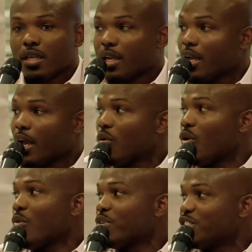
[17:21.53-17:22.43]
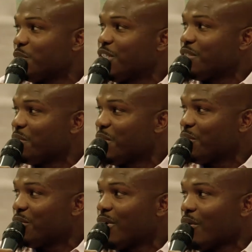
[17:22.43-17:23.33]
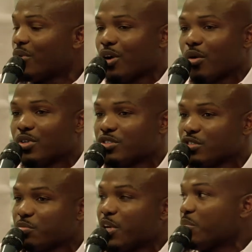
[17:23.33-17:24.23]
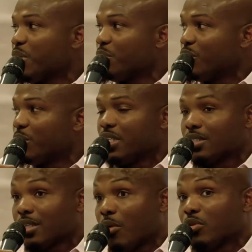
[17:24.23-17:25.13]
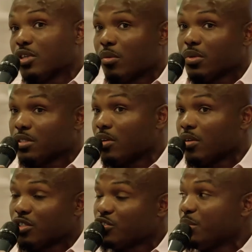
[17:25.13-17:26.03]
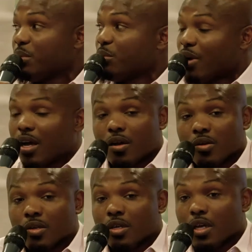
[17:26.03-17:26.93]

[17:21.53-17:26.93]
Like I would always speak to people, I would always respect people because I was always taught to treat people how